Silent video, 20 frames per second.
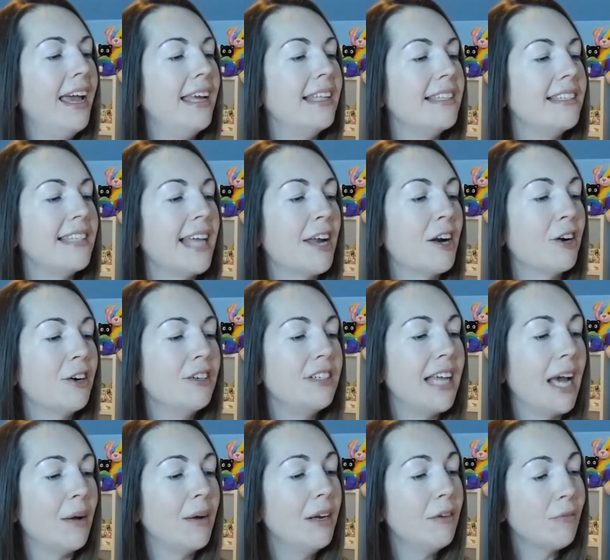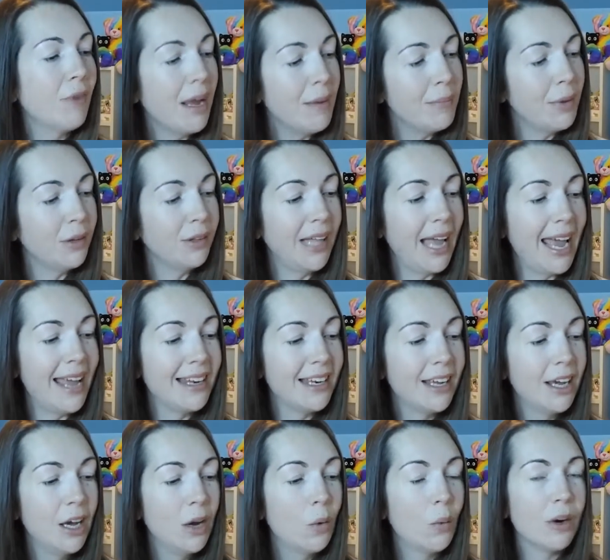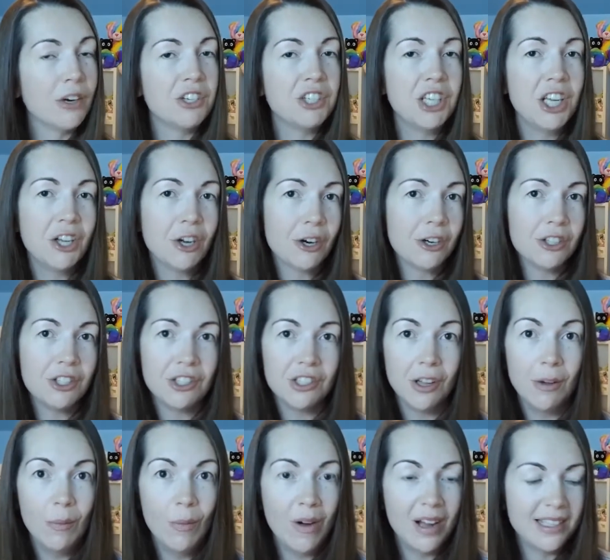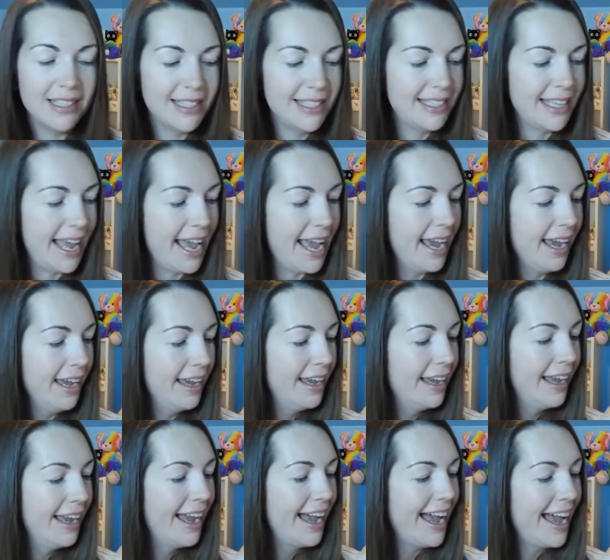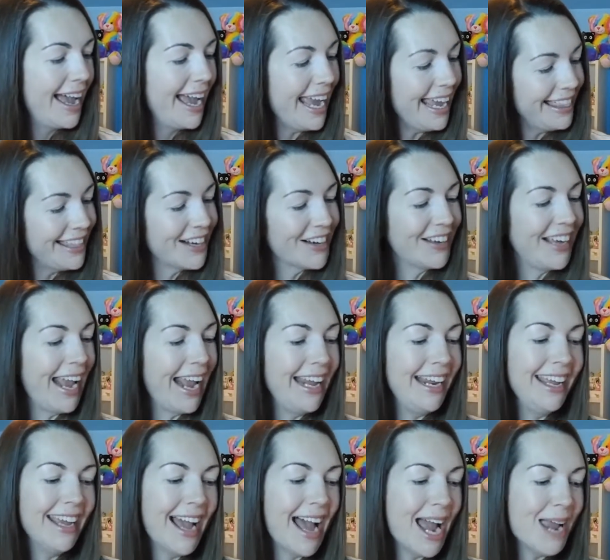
It set her down in Rainbow Land, where she heard someone say, Hey there, Katy!